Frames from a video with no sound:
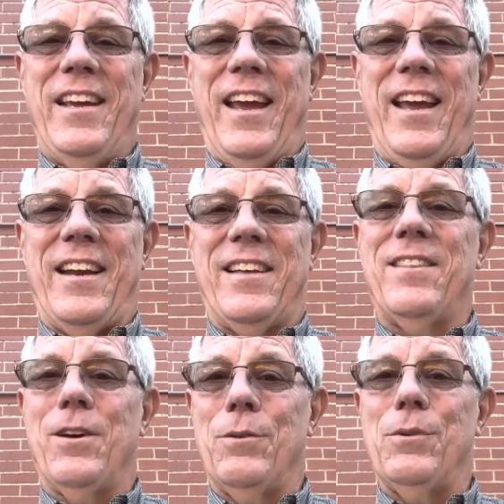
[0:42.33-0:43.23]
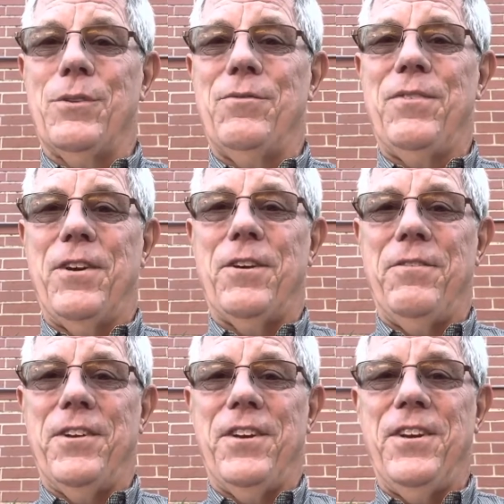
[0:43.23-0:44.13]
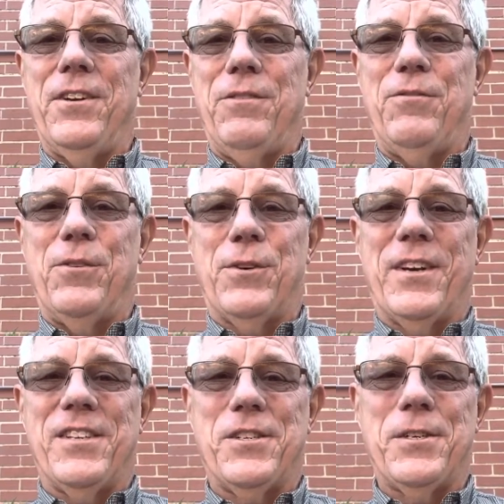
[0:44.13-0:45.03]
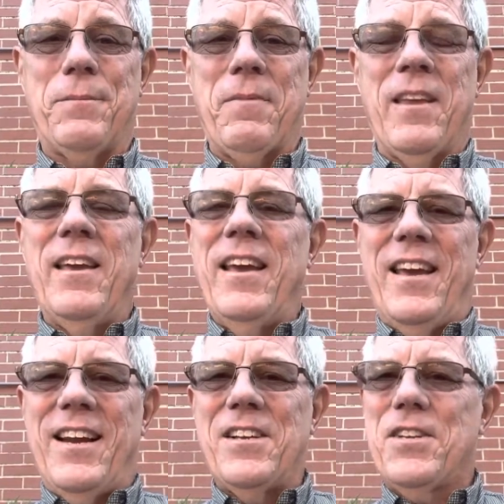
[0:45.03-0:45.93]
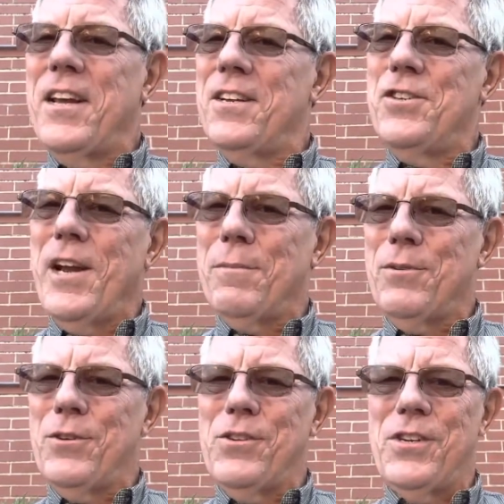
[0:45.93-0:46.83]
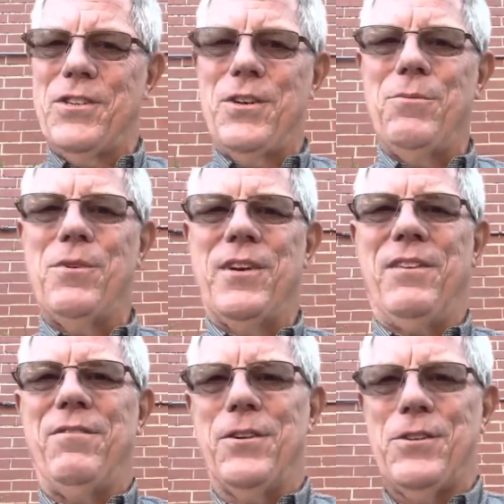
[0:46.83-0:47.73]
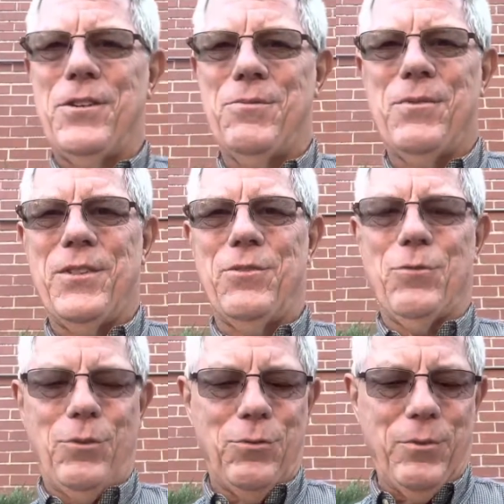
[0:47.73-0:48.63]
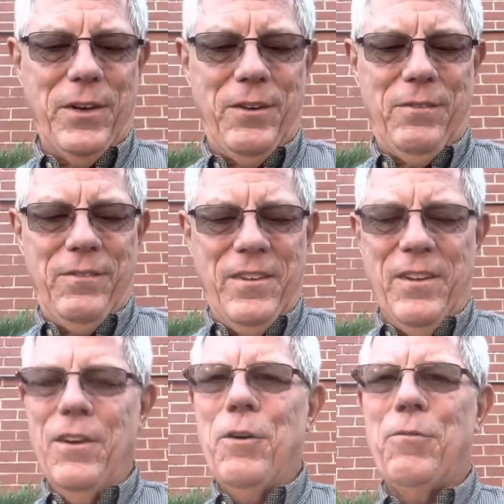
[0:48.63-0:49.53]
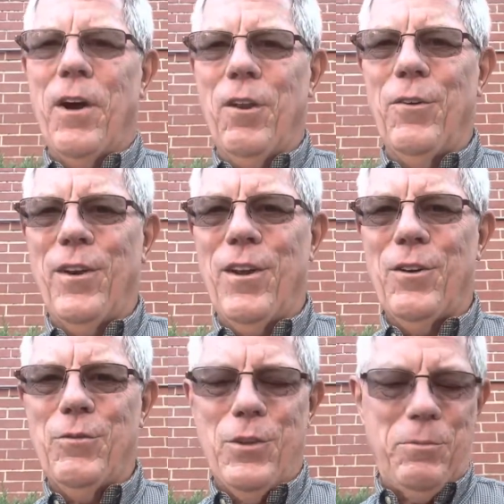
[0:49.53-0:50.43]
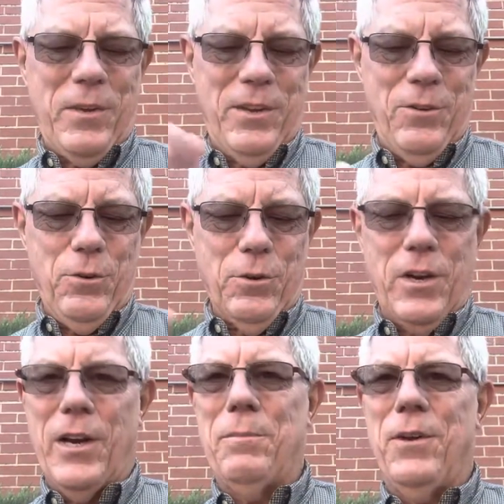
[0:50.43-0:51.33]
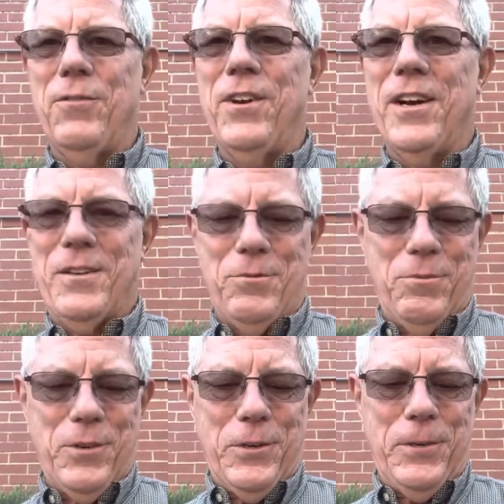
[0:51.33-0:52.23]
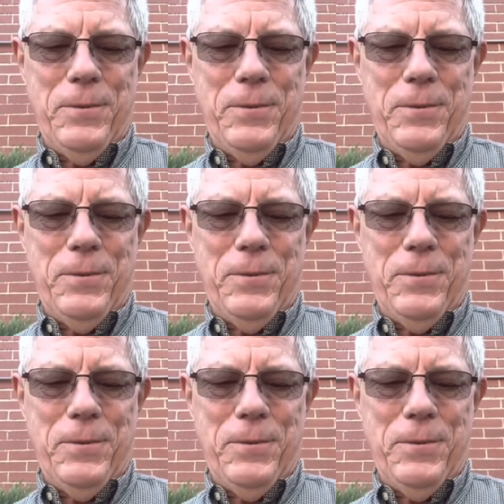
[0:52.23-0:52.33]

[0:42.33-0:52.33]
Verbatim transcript: and I thought it was very very good for us. In Isaiah chapter 61, verses 1 through 3, follow along with me in your copy of God's Word.